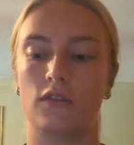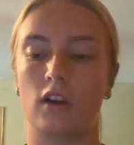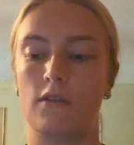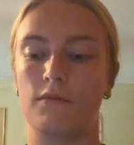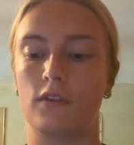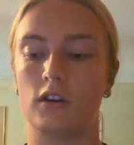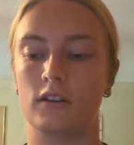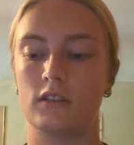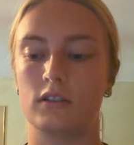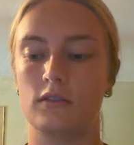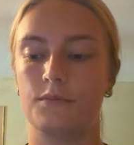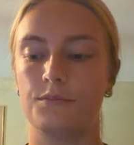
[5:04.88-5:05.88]

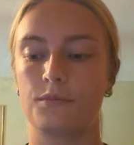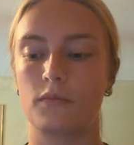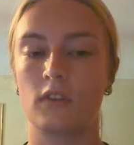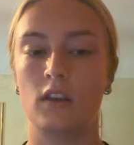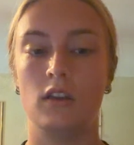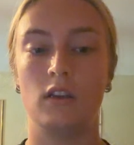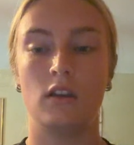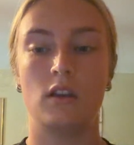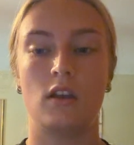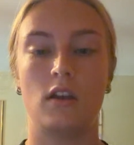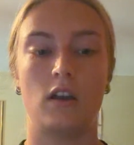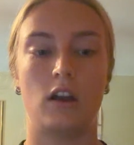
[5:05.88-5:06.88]
comfort.
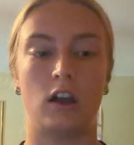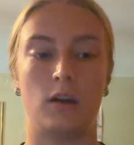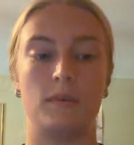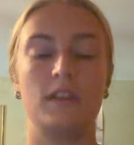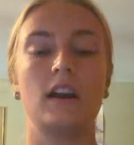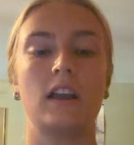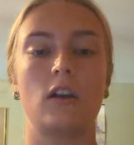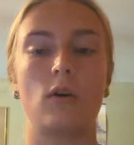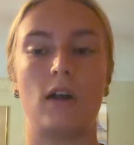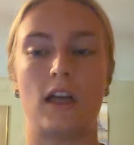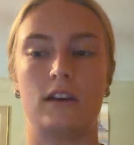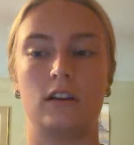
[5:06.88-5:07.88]
Then I can go
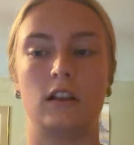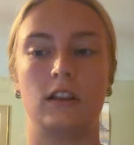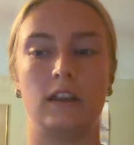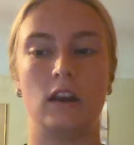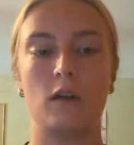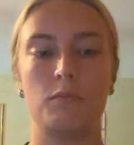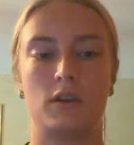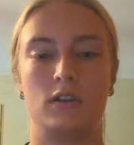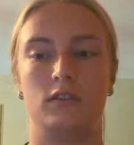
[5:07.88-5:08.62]
ahead and clean up.